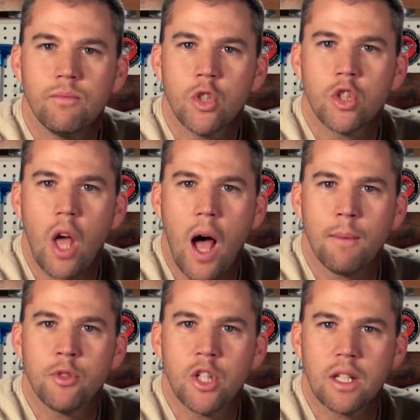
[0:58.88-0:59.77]
just
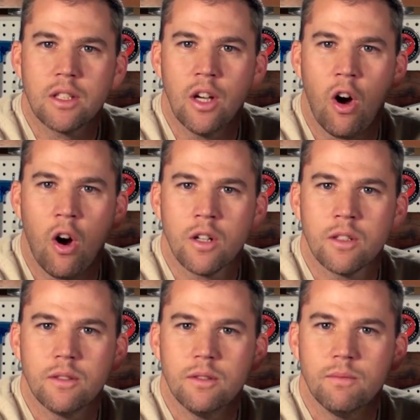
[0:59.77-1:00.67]
object de
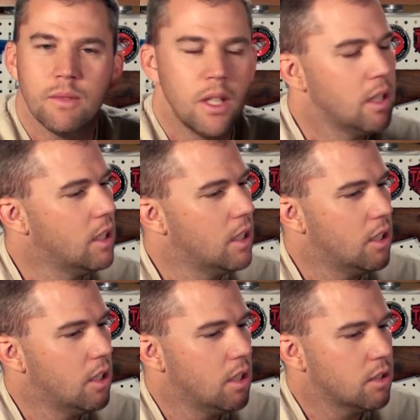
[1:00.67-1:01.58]
art
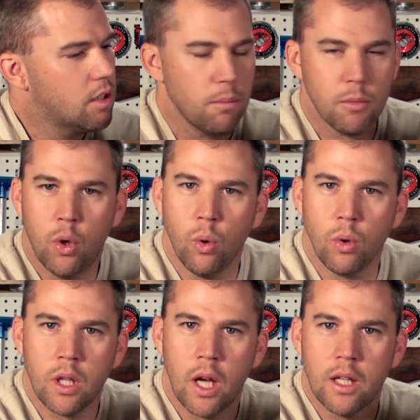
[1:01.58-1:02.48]
something
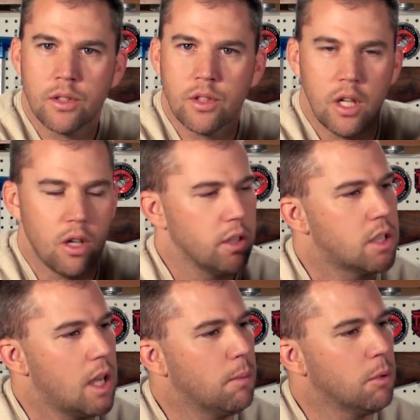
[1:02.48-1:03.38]
cool to sit here on
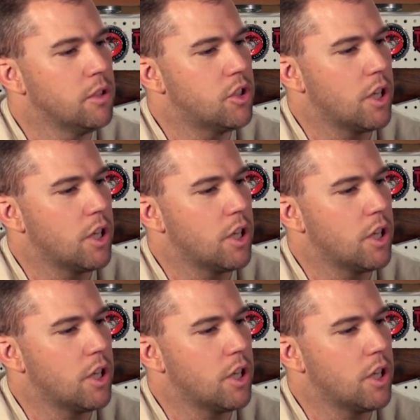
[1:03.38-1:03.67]
the table in the